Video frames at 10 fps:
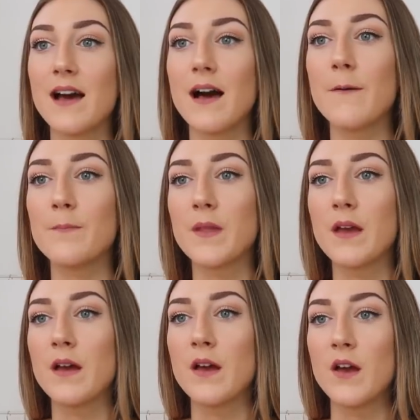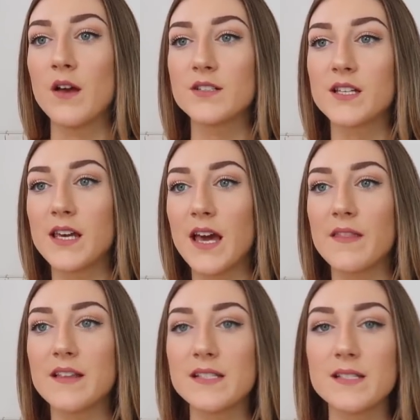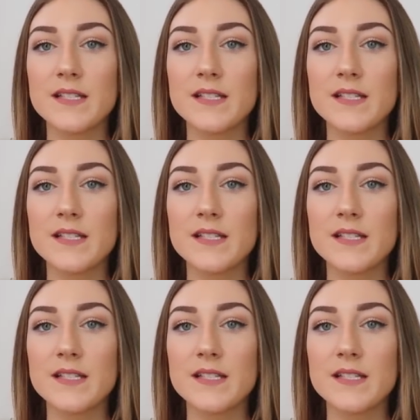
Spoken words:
So yeah, this is